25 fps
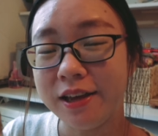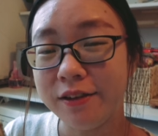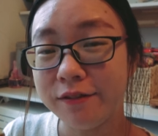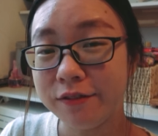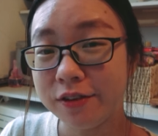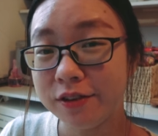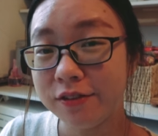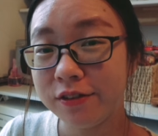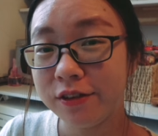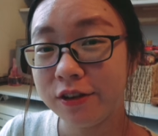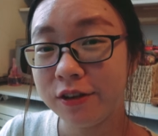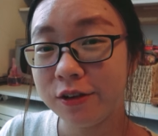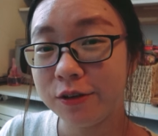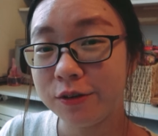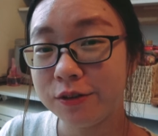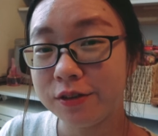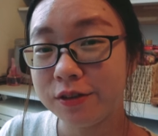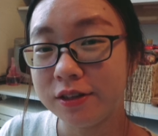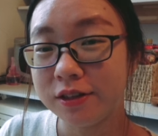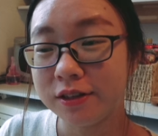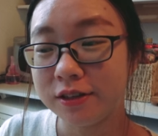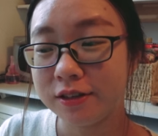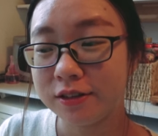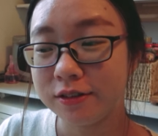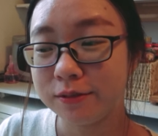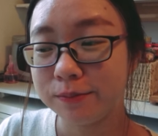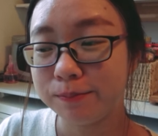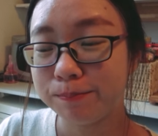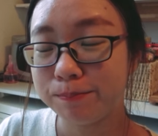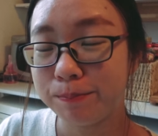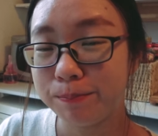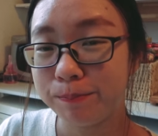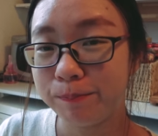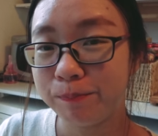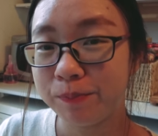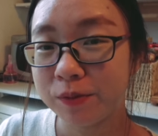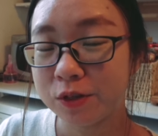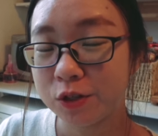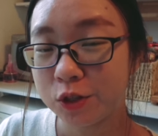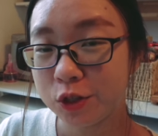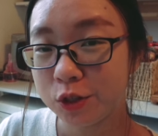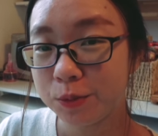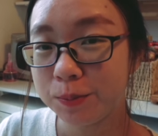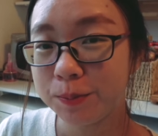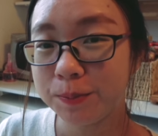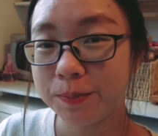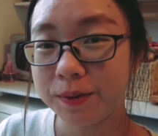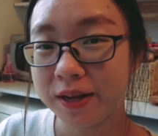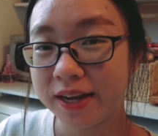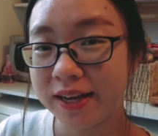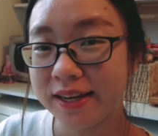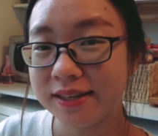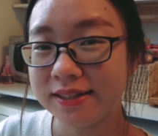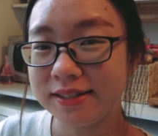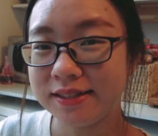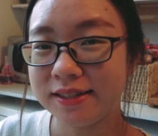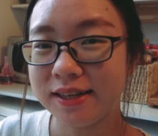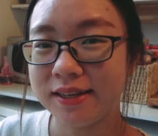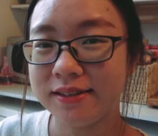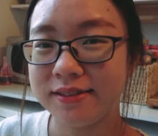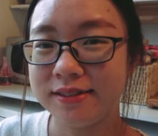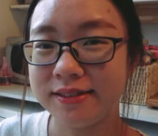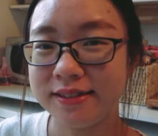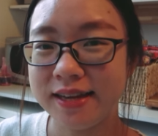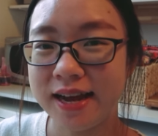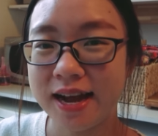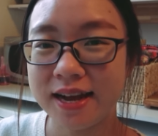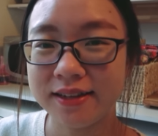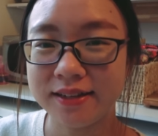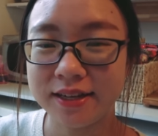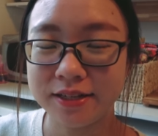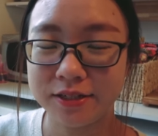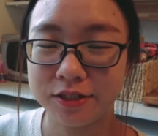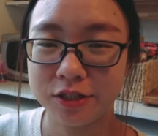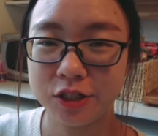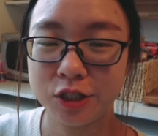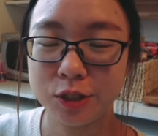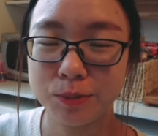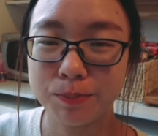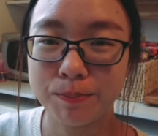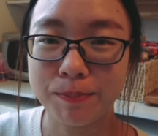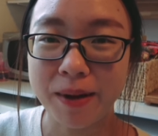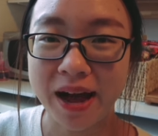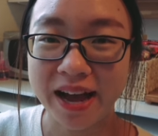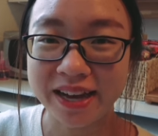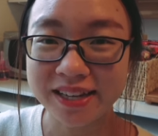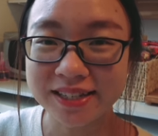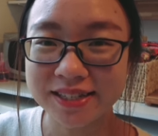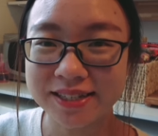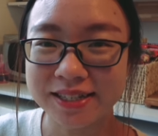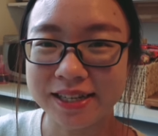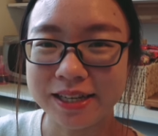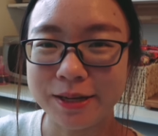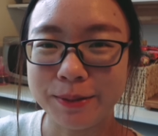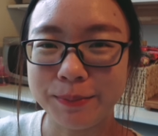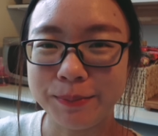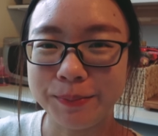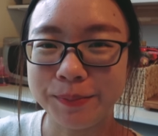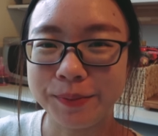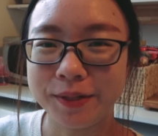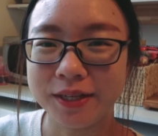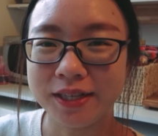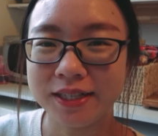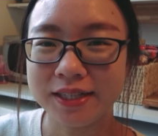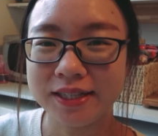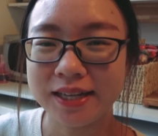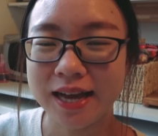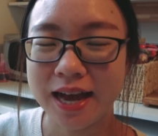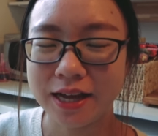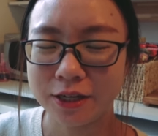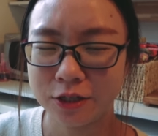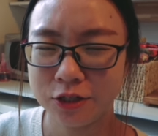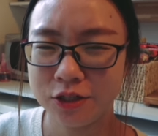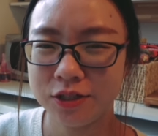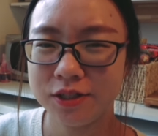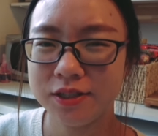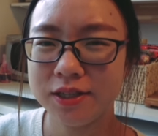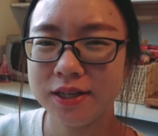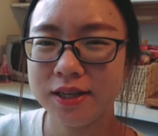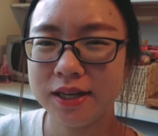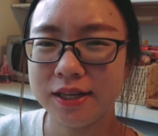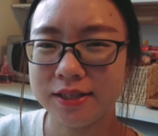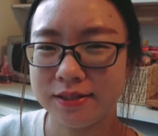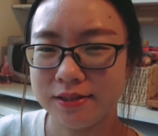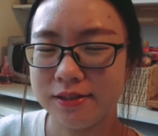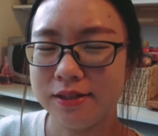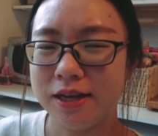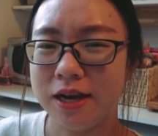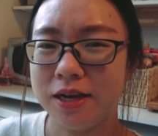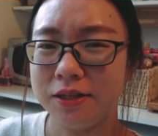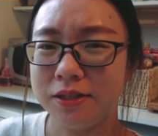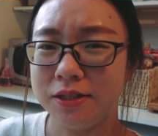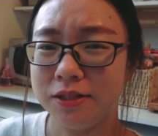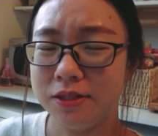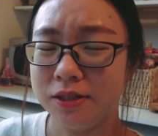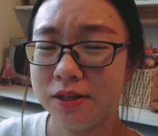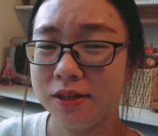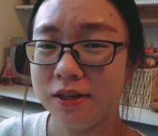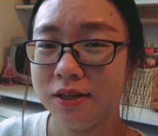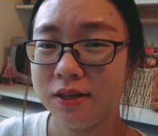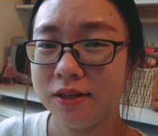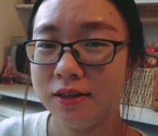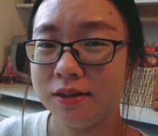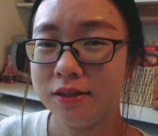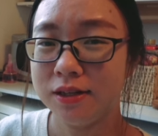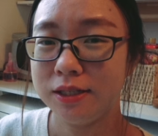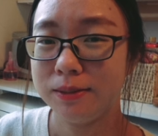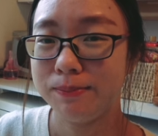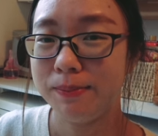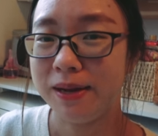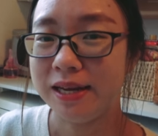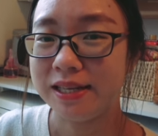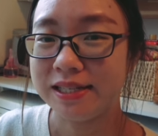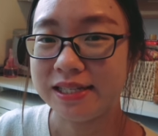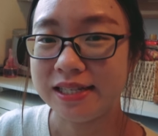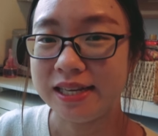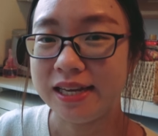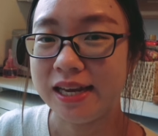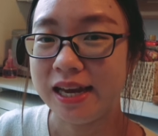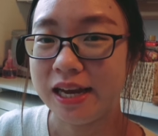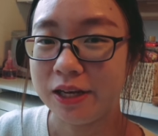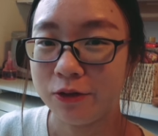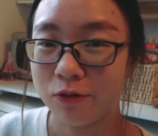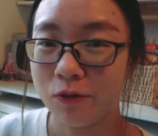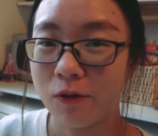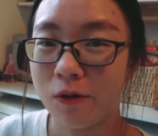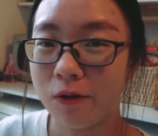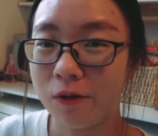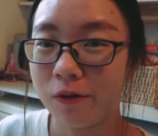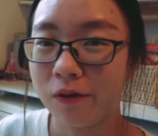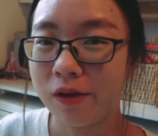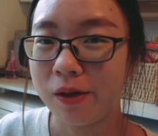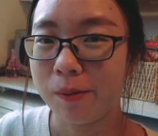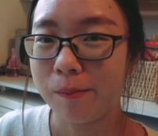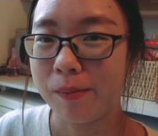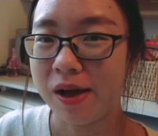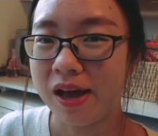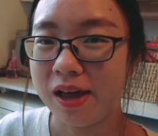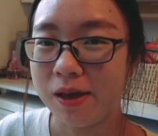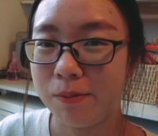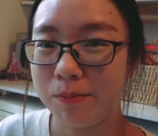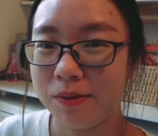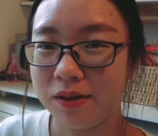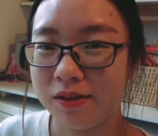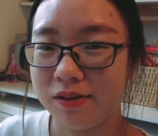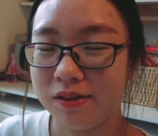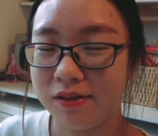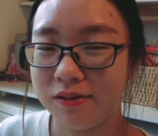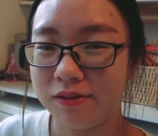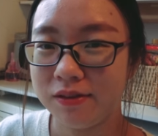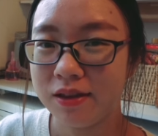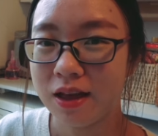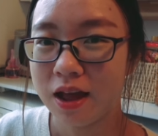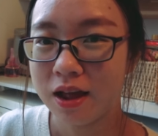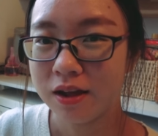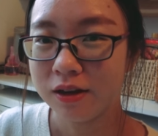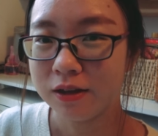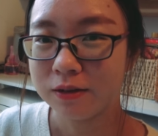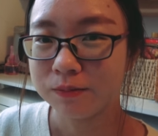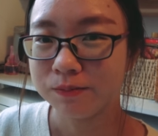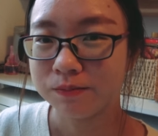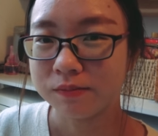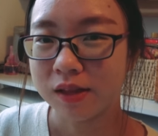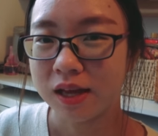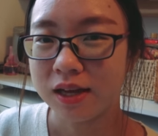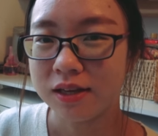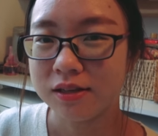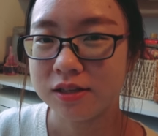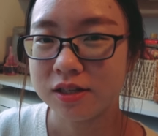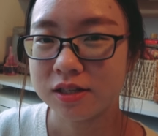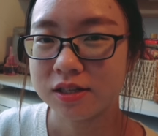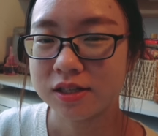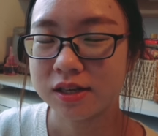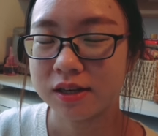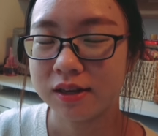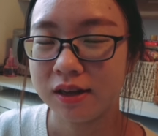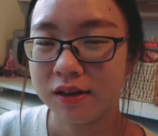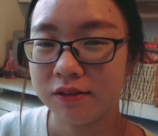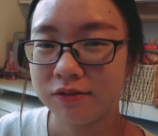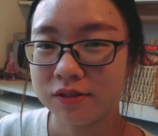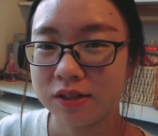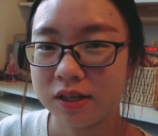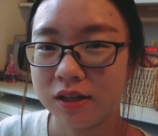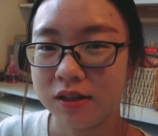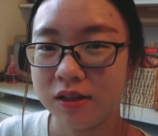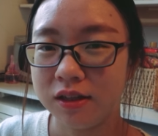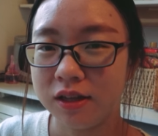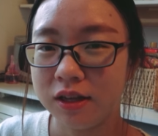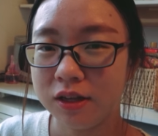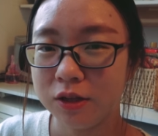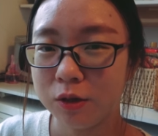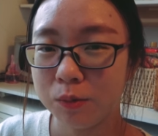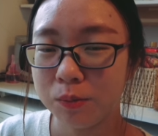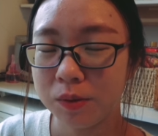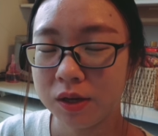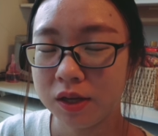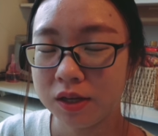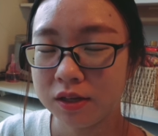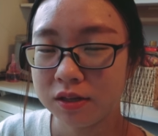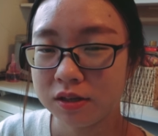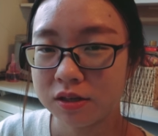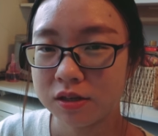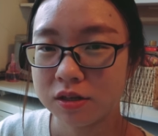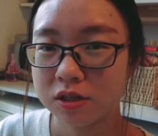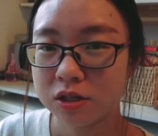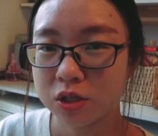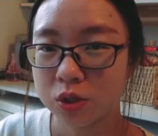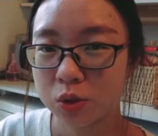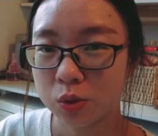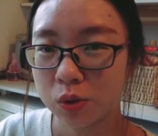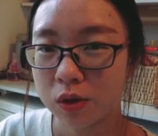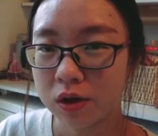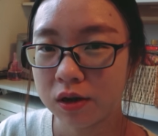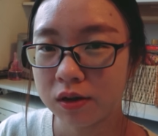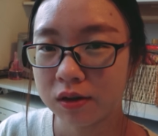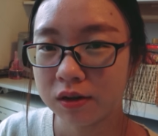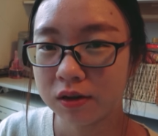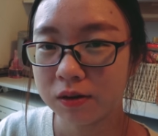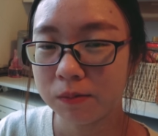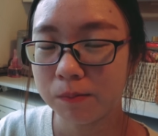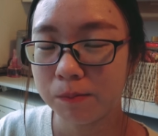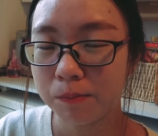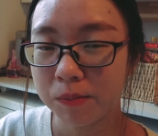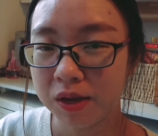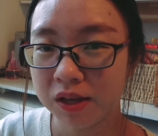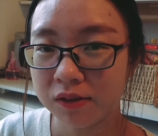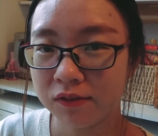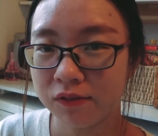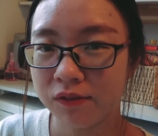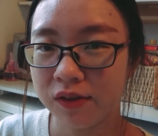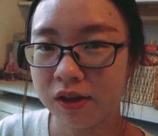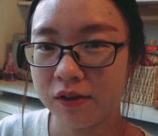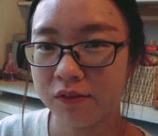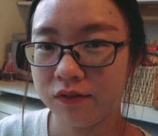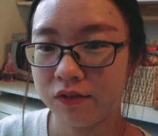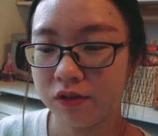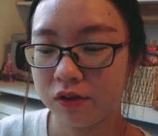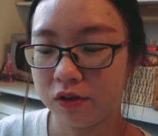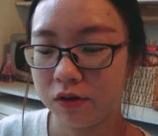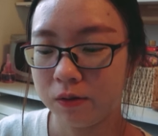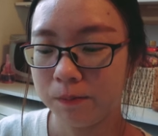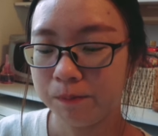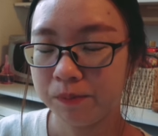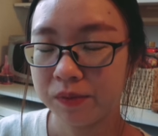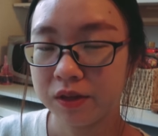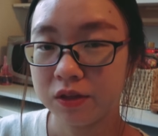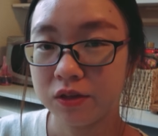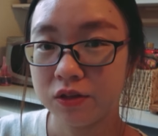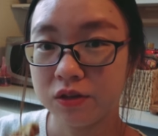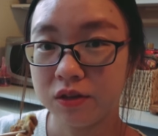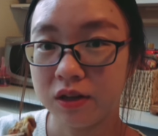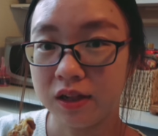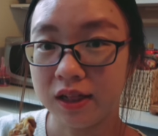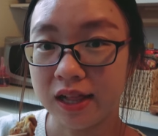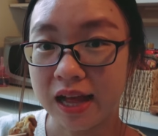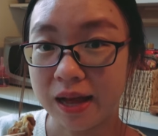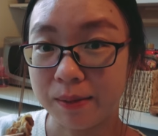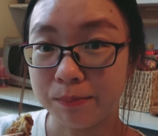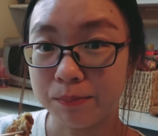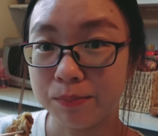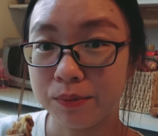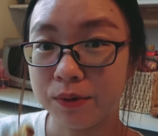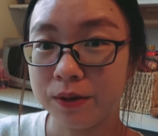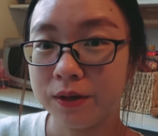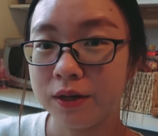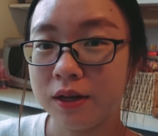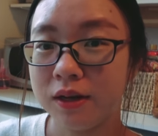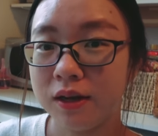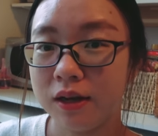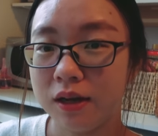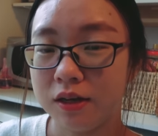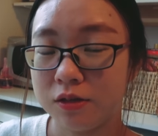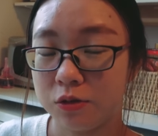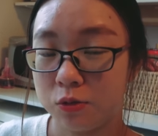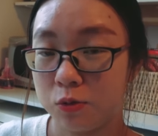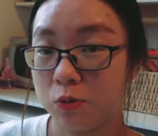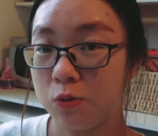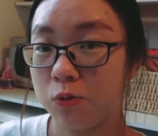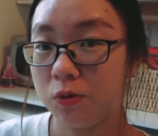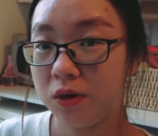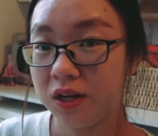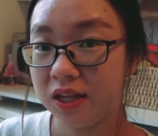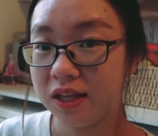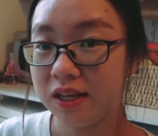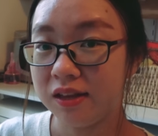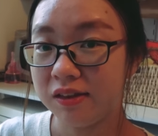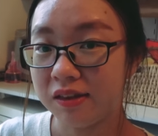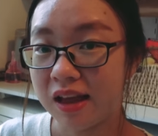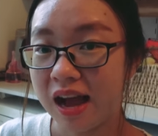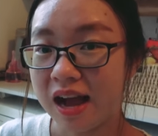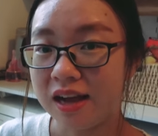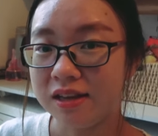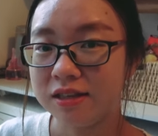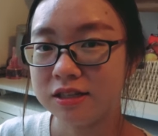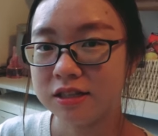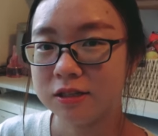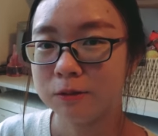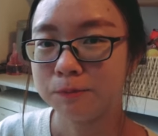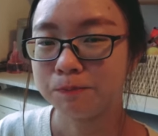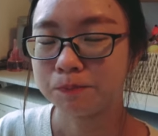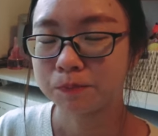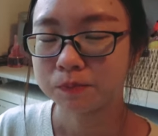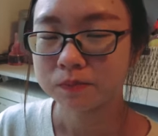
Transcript: even though the soup base is said it's spicy, but actually it's not spicy at all in my opinion. It just gives a little bit stronger meat flavor to the lamb. It's really nice.